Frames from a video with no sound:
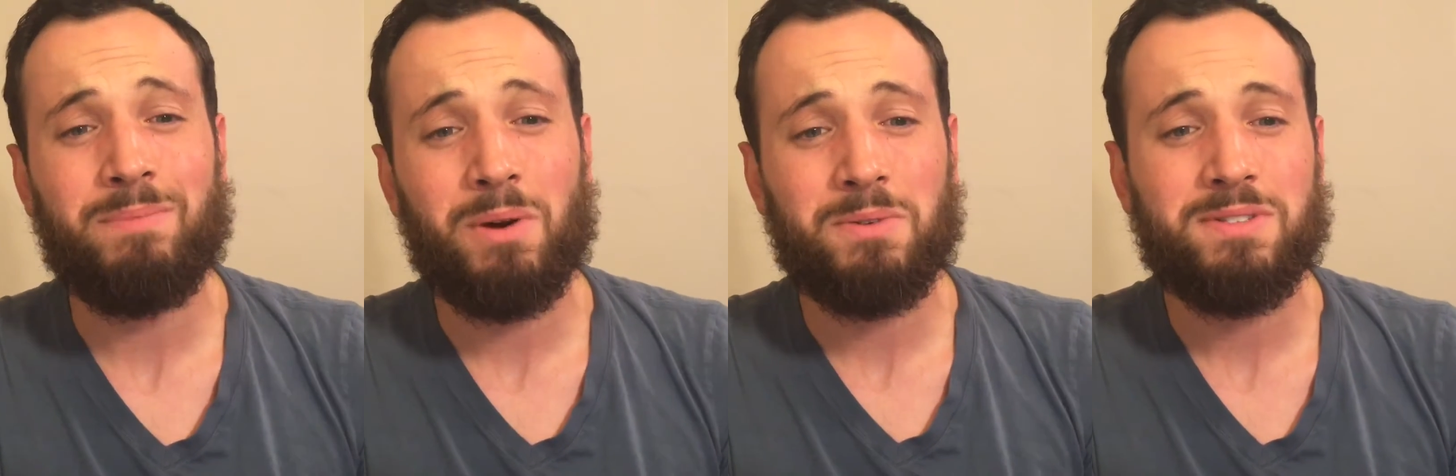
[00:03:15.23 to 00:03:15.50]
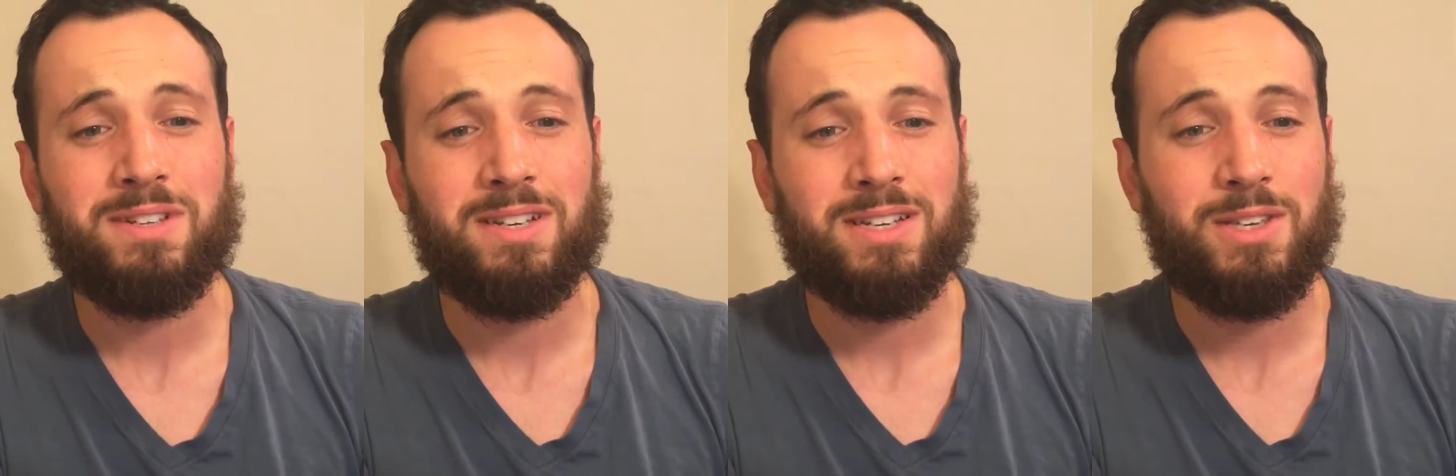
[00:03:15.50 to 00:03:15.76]

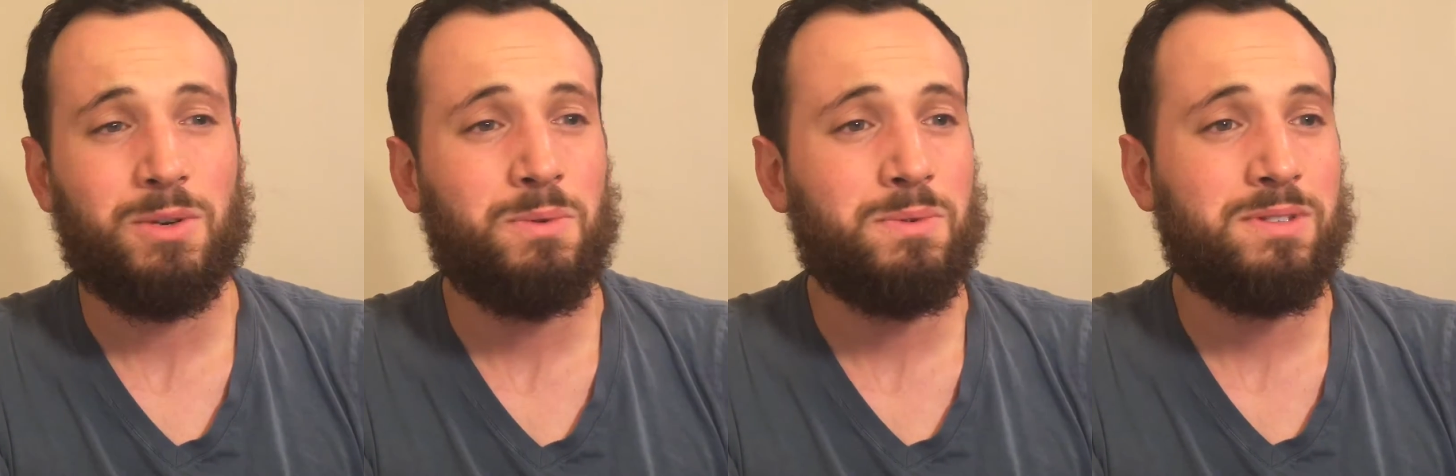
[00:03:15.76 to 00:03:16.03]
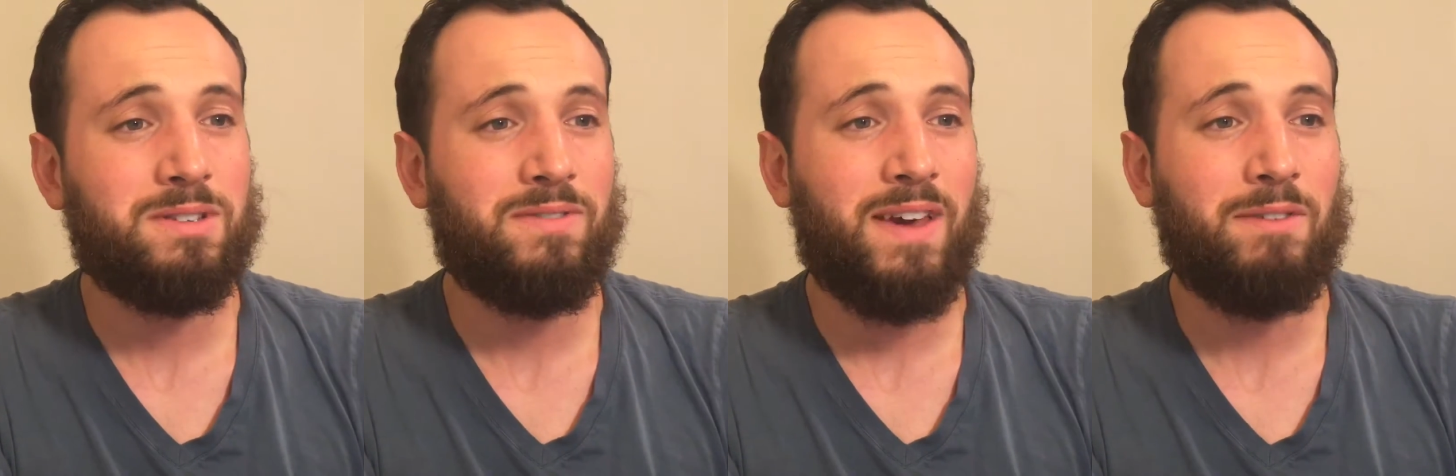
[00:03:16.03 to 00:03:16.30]
most
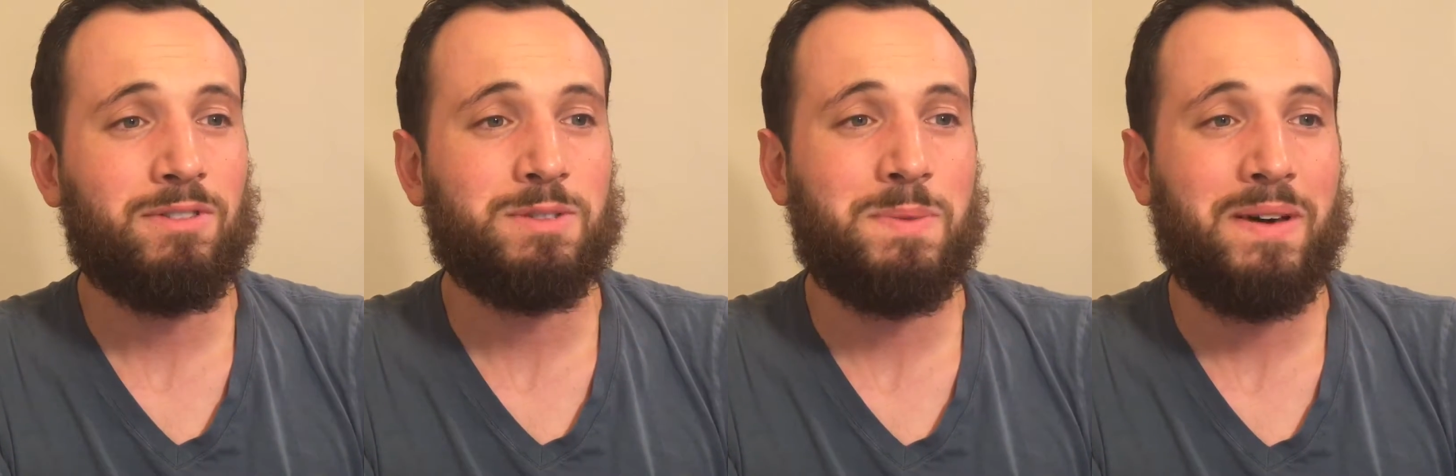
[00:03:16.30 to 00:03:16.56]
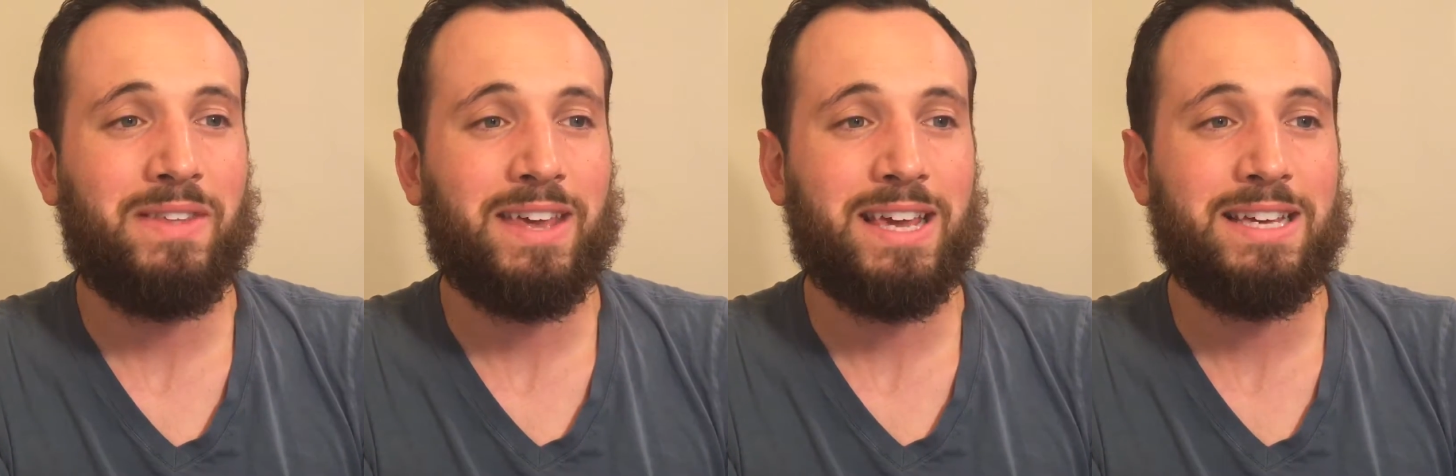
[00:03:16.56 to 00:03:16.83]
used favorite
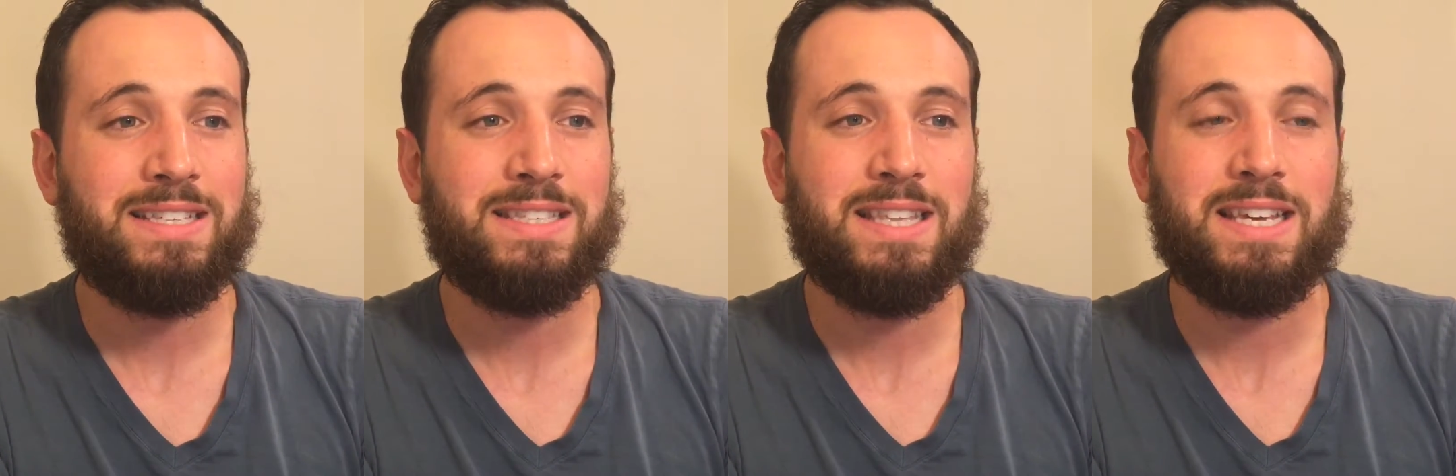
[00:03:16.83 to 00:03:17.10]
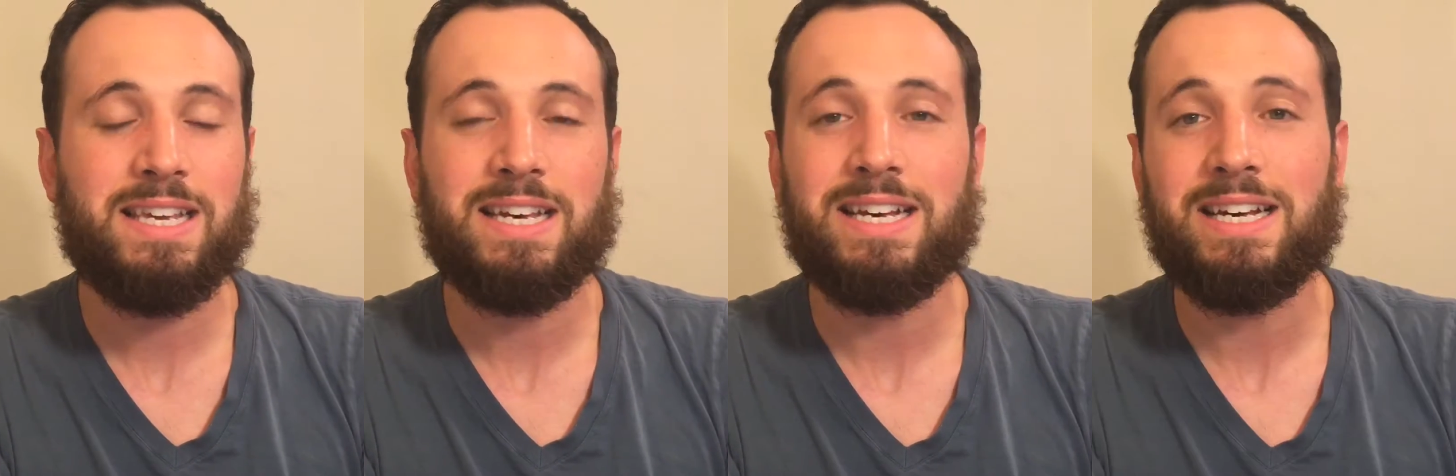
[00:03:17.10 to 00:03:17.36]
smiley is
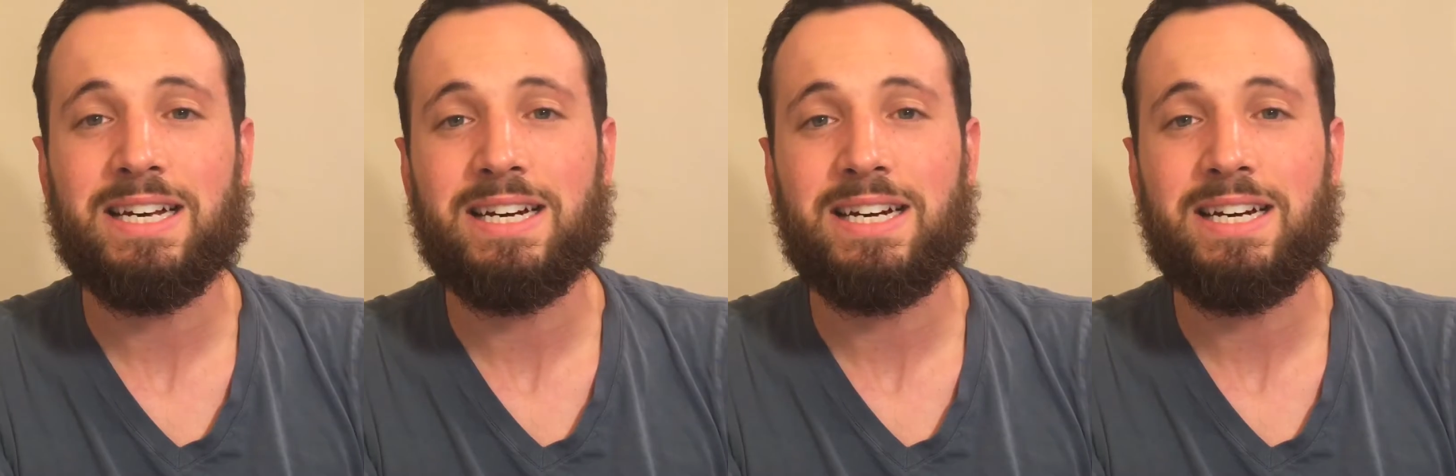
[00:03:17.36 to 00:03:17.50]
the